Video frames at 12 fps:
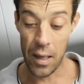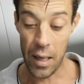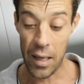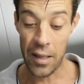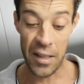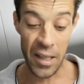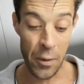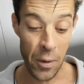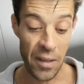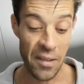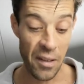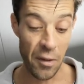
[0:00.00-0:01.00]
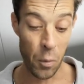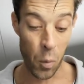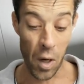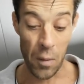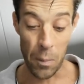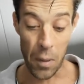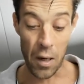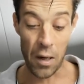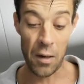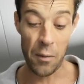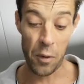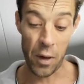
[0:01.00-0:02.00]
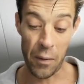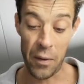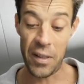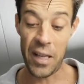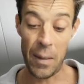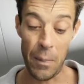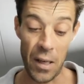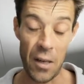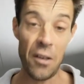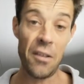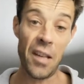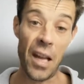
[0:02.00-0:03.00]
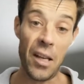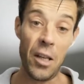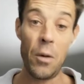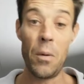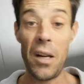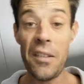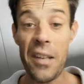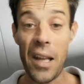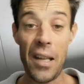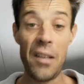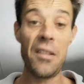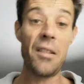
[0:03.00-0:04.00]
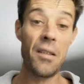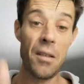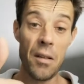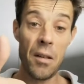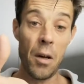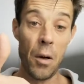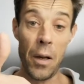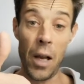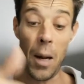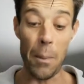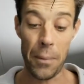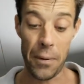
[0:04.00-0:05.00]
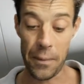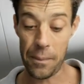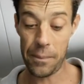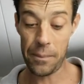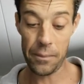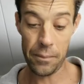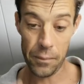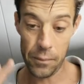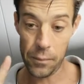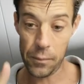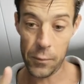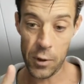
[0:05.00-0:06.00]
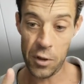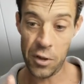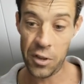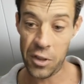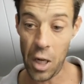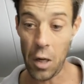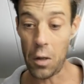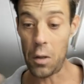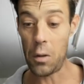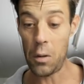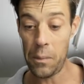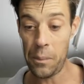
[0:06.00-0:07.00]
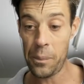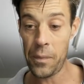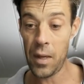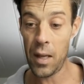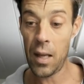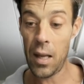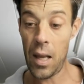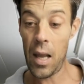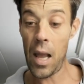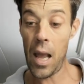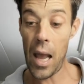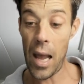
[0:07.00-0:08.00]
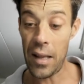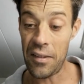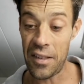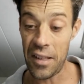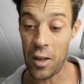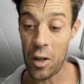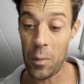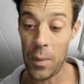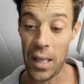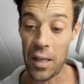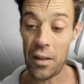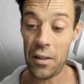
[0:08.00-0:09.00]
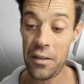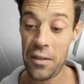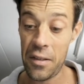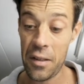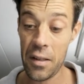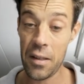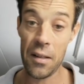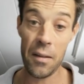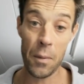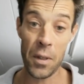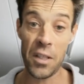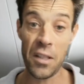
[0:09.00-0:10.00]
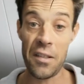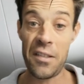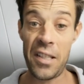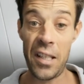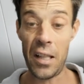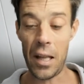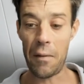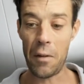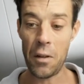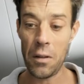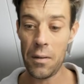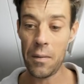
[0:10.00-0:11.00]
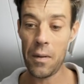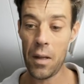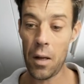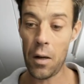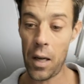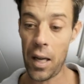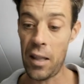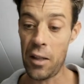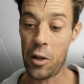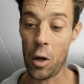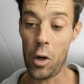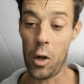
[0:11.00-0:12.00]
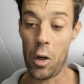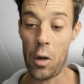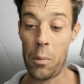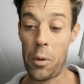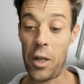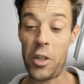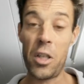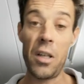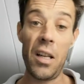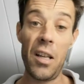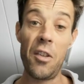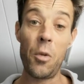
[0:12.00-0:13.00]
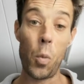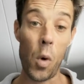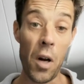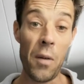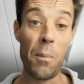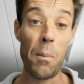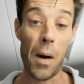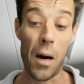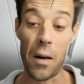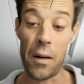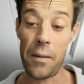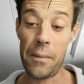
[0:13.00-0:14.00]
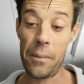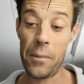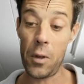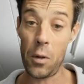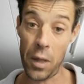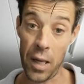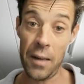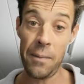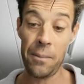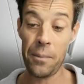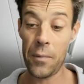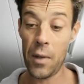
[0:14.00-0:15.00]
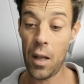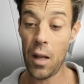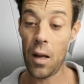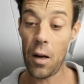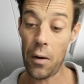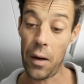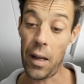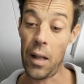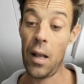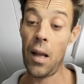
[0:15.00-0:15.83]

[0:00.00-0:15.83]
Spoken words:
it decreases 1 bar for every 10 meters that you ascend going up. So, at 0 meters, which is sea level, okay, the total pressure is 1 bar. Okay? All right.